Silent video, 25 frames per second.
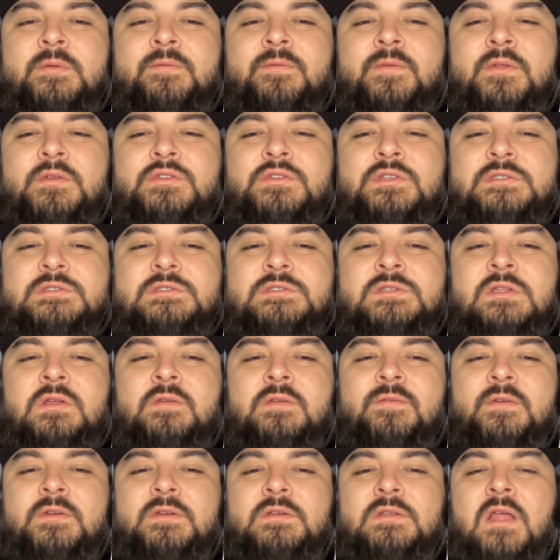If you just
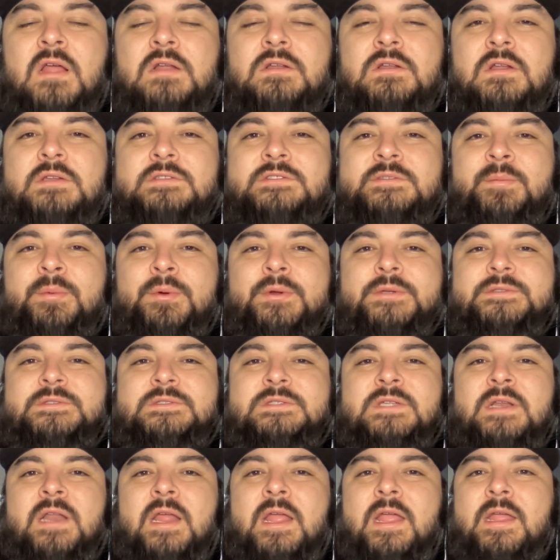look for Locked On
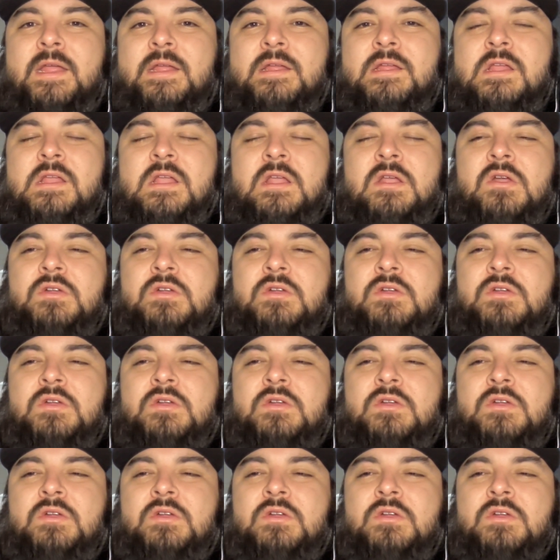Sports Today,